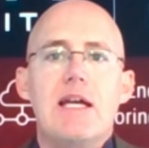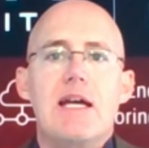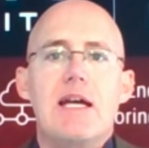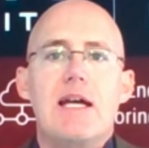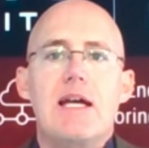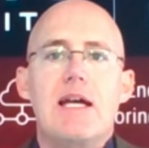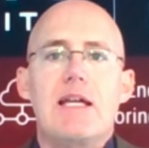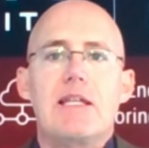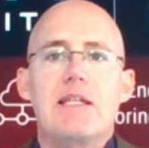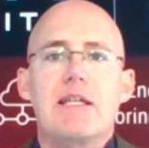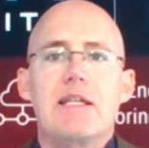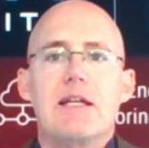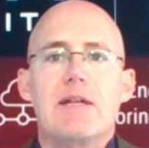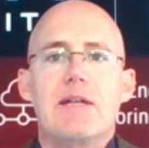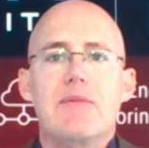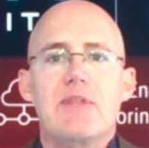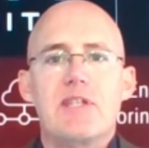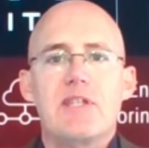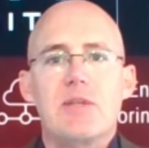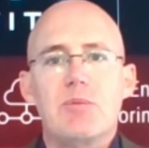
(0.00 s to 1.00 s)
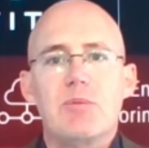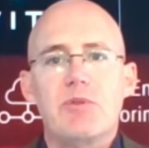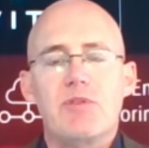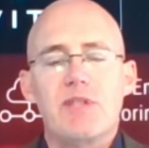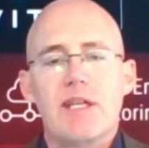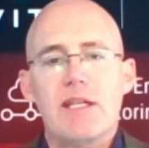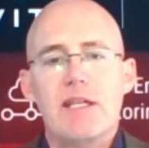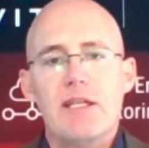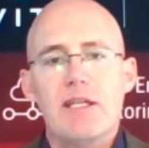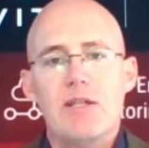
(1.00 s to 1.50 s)
And we've
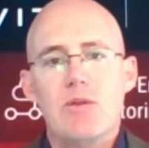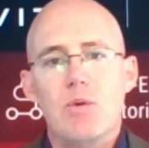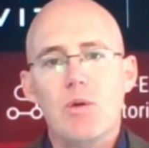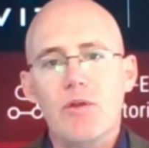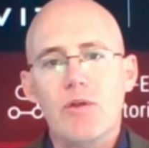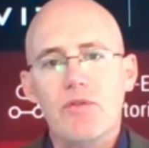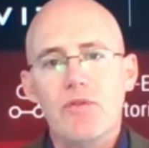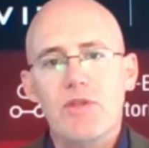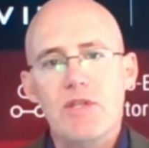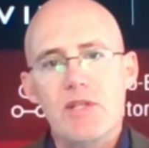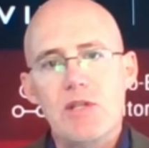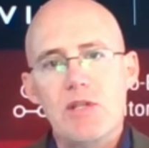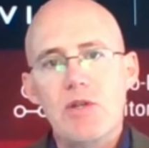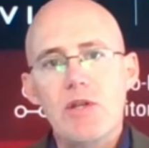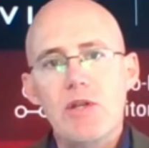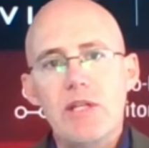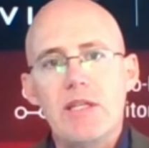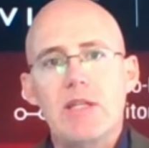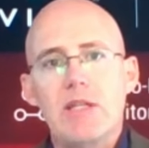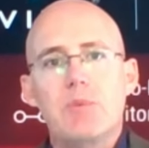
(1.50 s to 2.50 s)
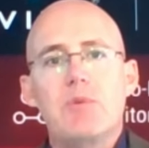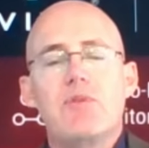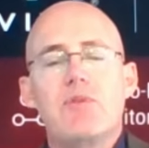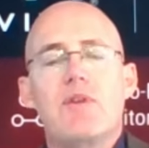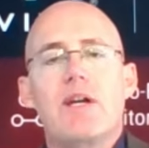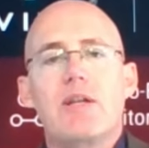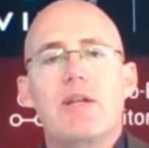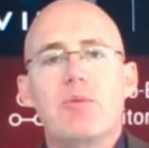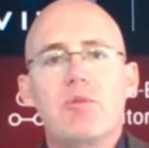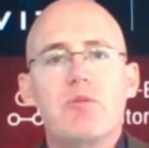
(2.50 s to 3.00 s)
taken all of this learning that we've
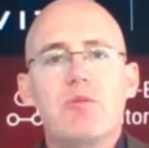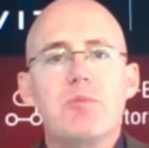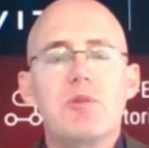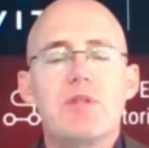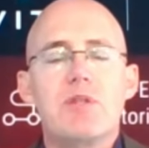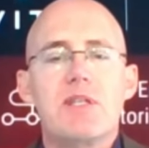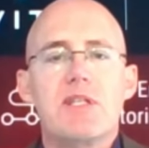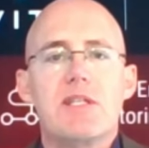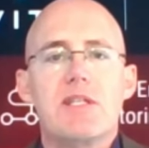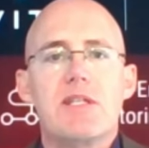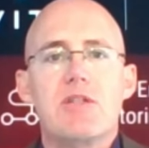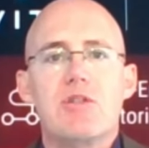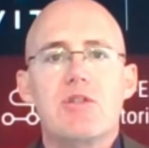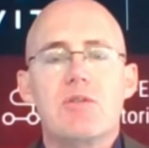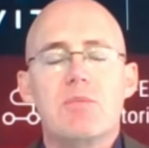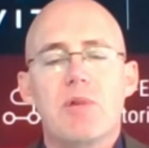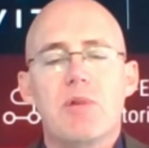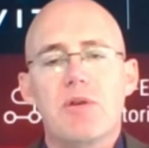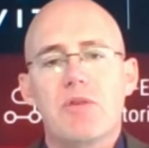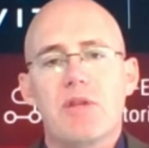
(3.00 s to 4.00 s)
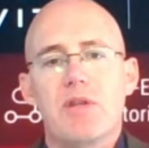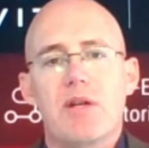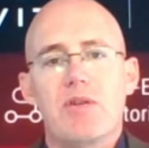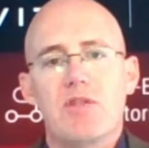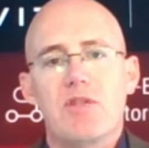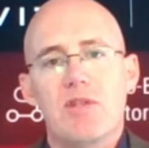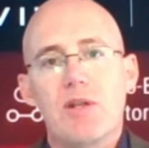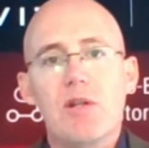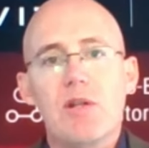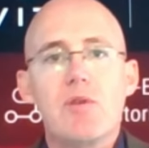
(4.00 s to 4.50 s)
had and we've put this into both our
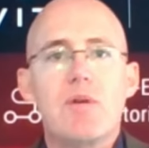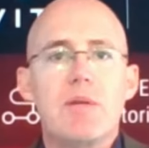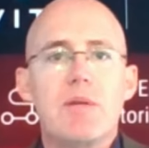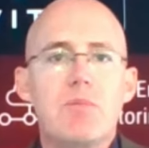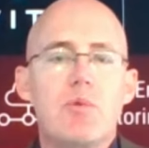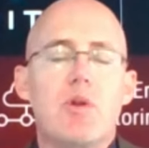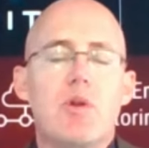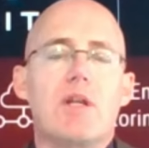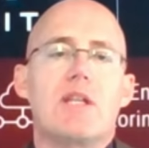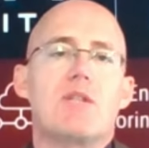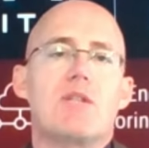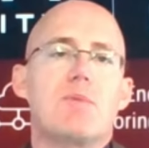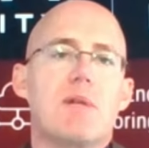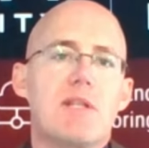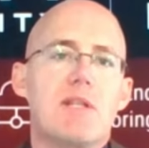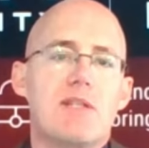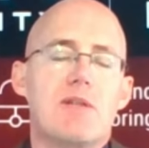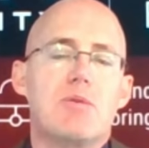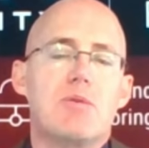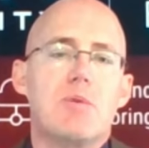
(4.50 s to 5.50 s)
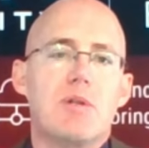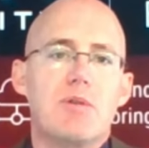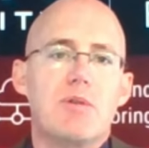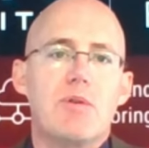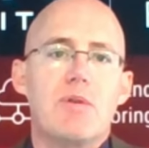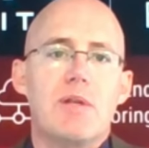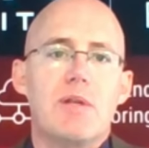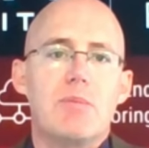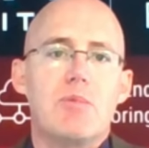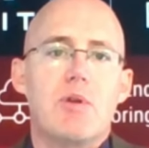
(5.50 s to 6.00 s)
Solar Red product as well as our Quattro
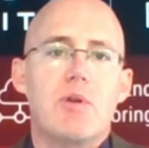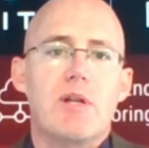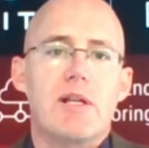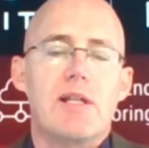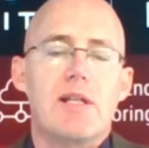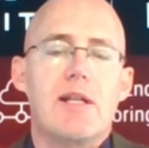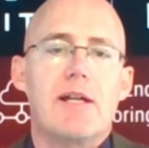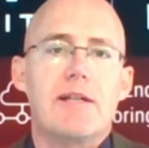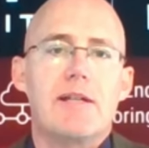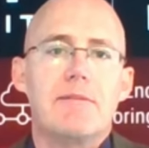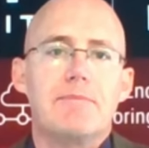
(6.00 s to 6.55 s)
Red product line.